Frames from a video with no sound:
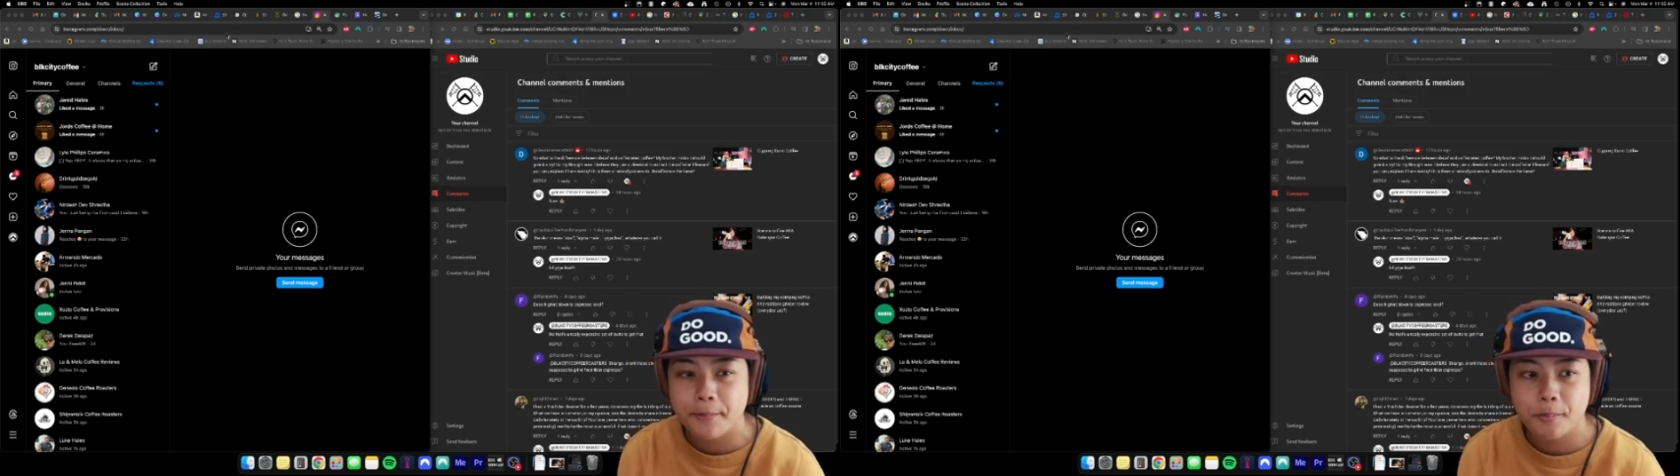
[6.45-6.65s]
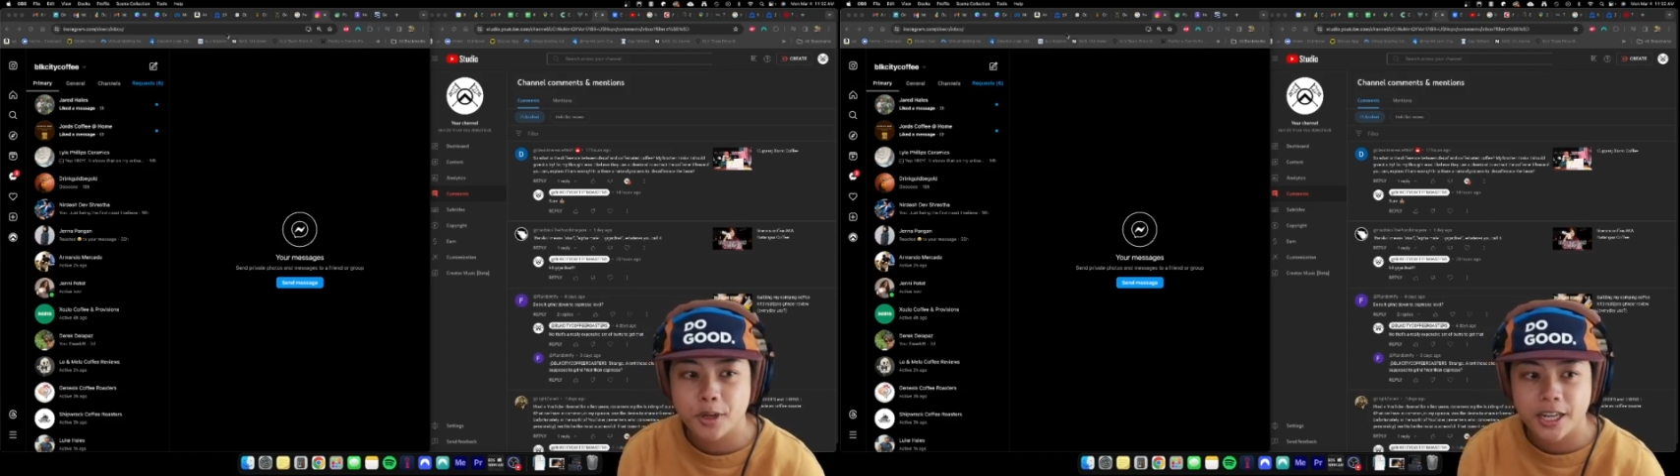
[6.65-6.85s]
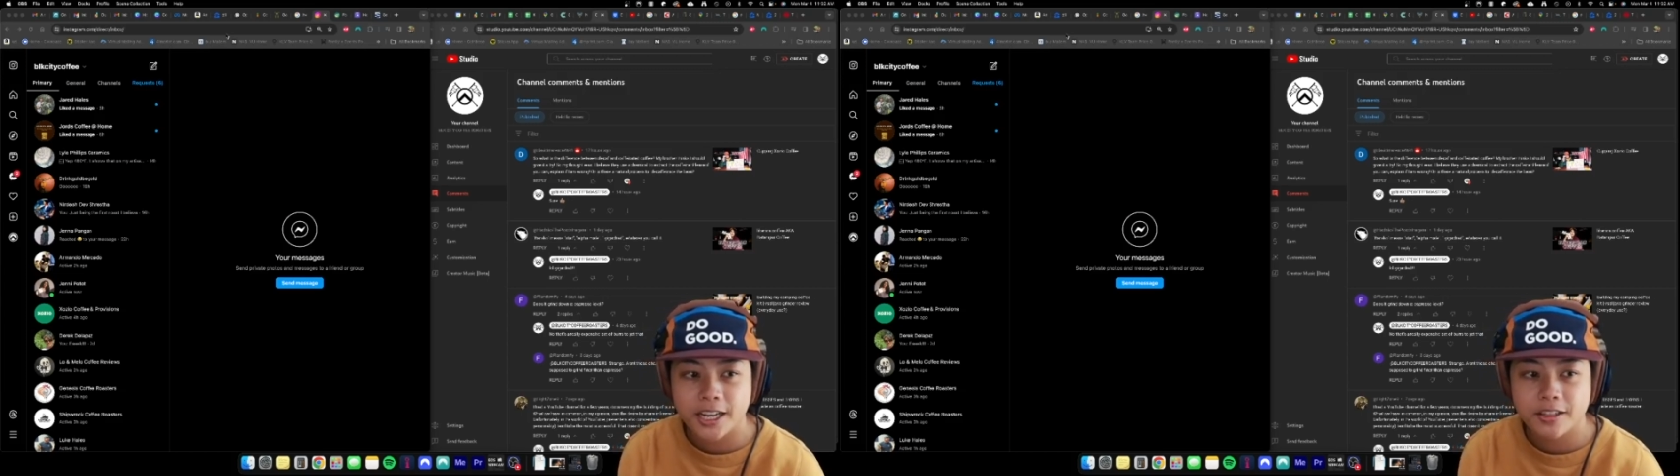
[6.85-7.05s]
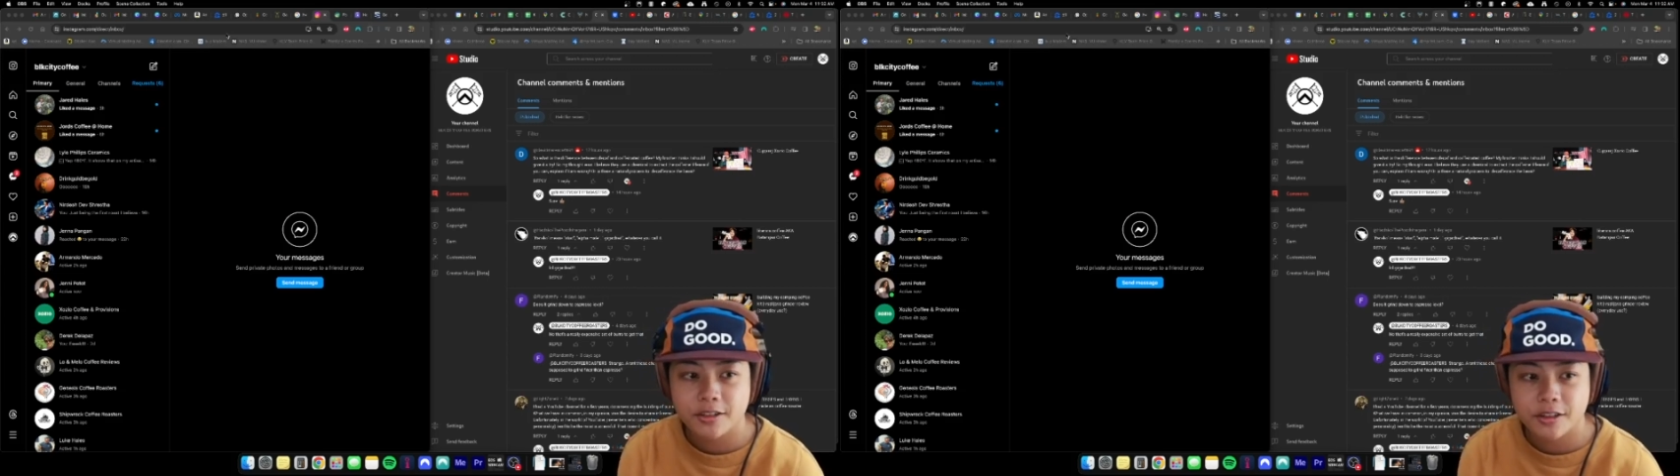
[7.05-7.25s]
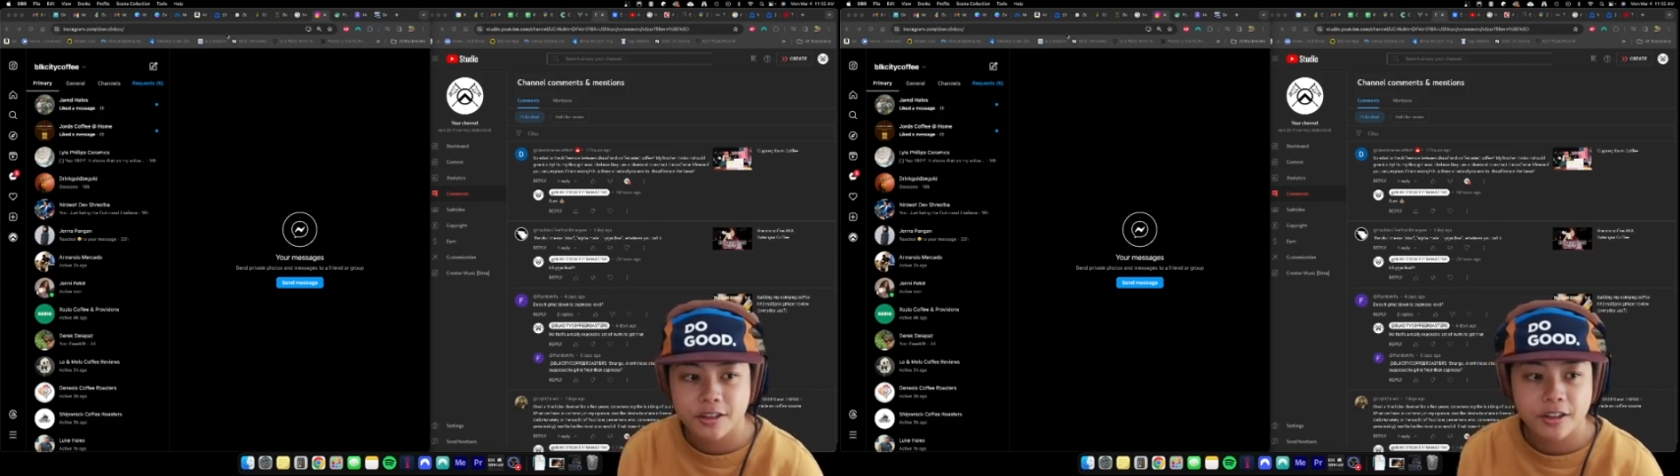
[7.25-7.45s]
we're going to
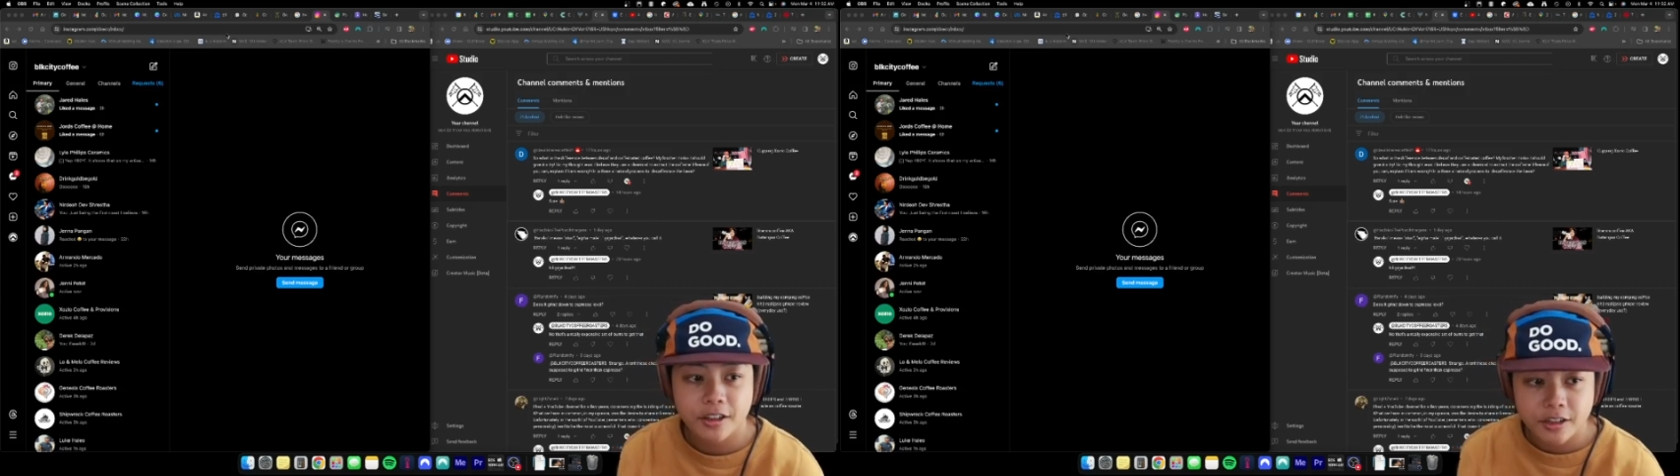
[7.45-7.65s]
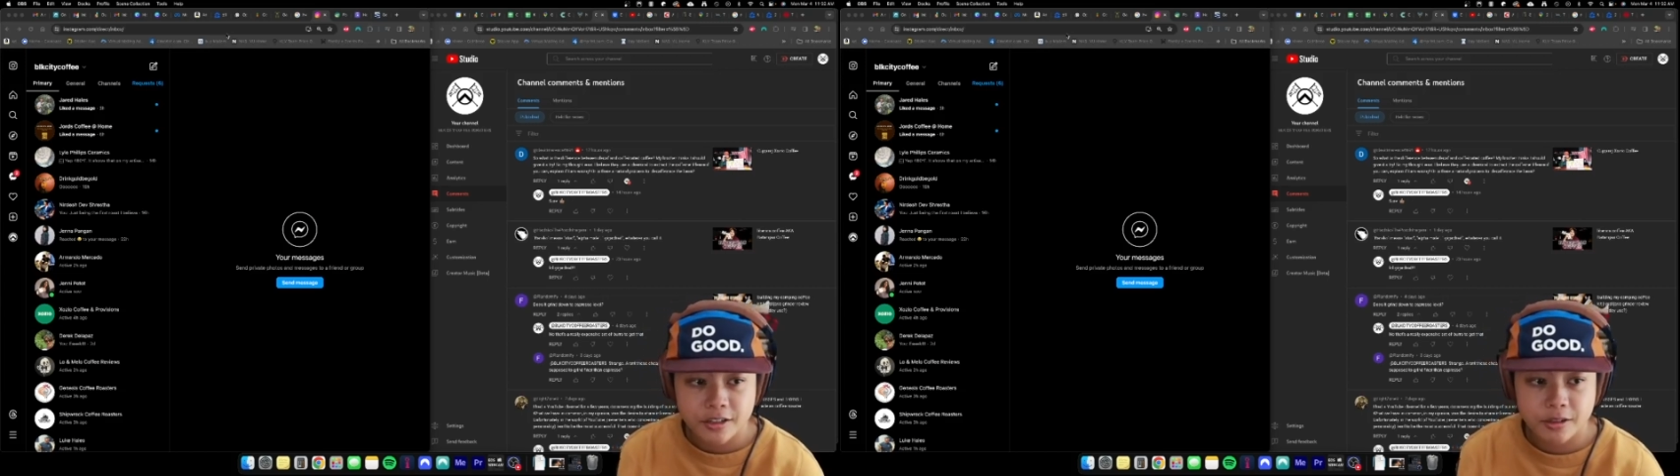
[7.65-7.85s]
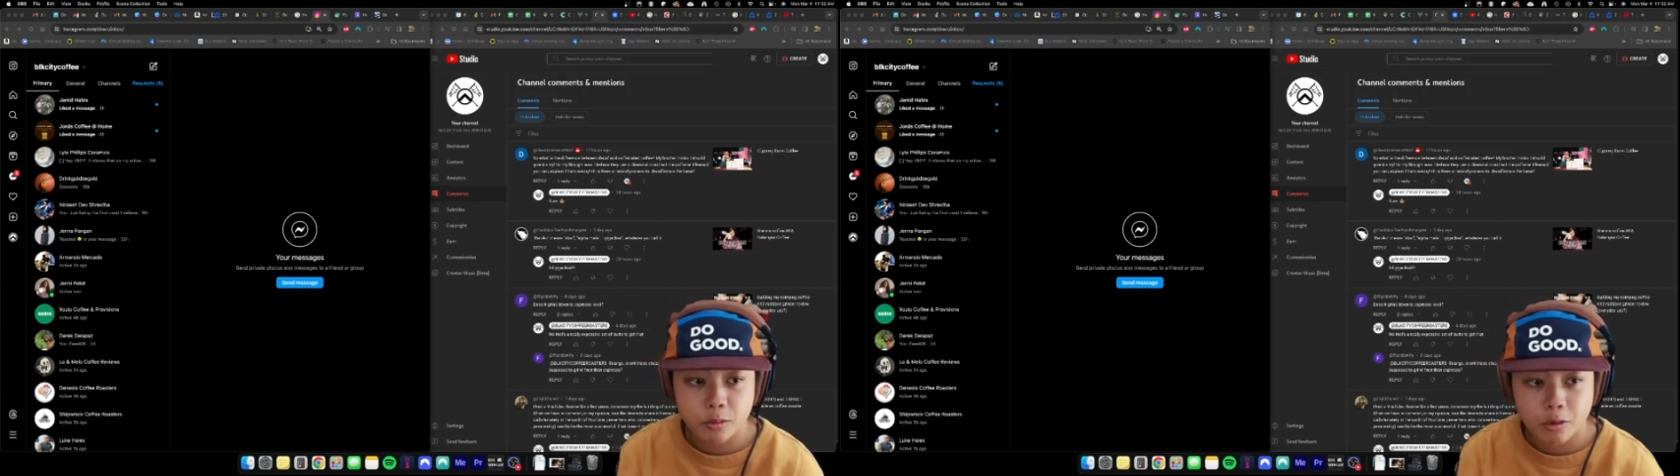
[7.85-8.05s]
answer some